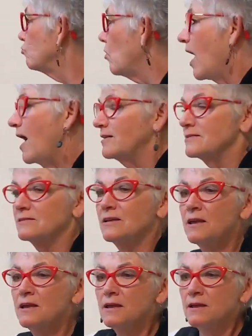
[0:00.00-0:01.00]
rocks,
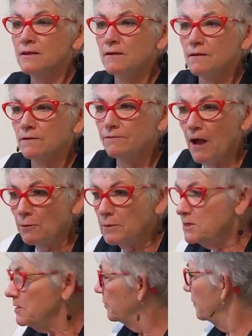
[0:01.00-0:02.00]
found
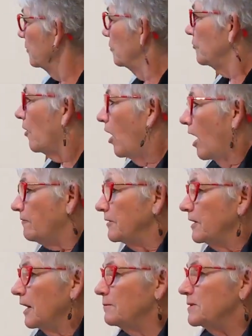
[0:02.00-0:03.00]
materials often
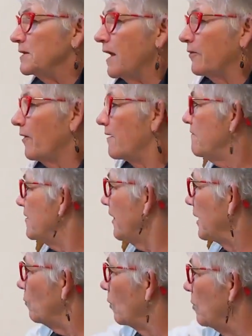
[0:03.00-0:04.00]
come together. I feel
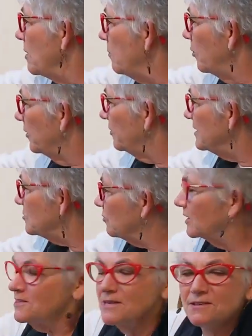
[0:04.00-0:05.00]
like when we put these
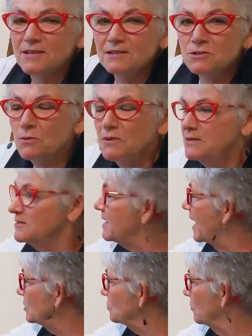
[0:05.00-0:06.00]
rusty things with these
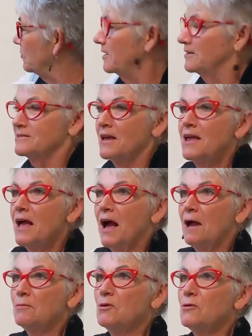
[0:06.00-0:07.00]
natural things,
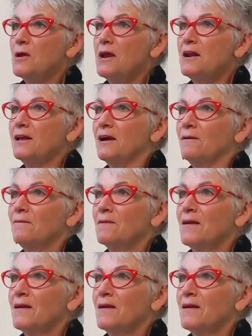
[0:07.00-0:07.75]
I'm creating a